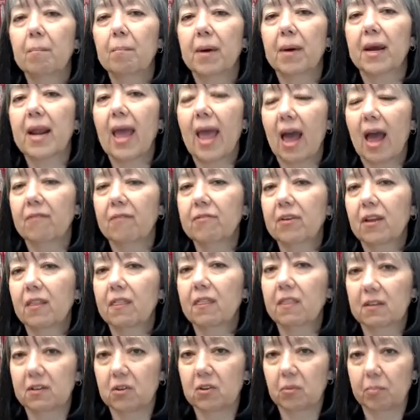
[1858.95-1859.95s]
but
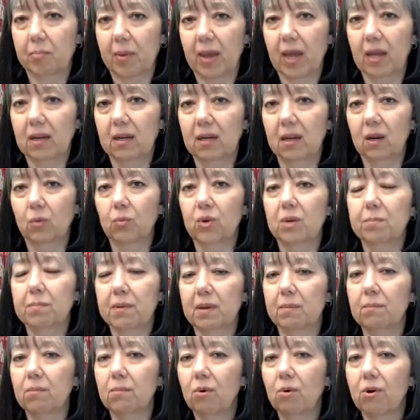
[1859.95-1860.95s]
having the dependent would
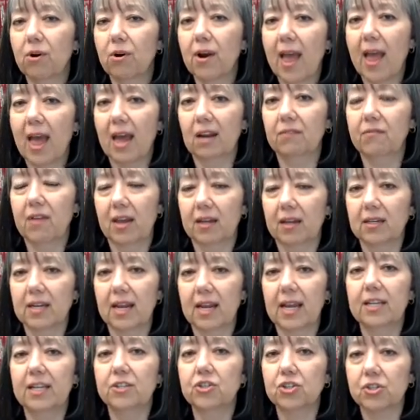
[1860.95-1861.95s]
be more
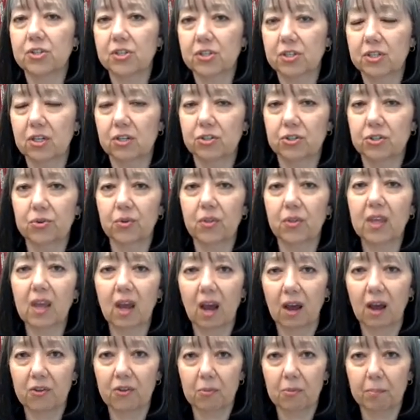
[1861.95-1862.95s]
advantageous to the
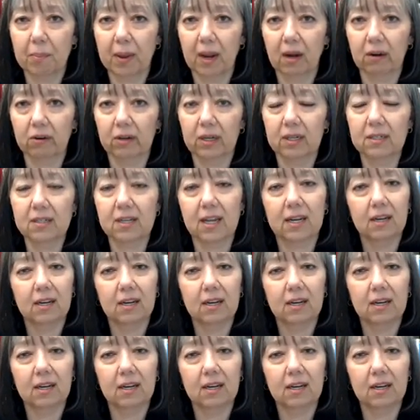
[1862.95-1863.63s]
other parent.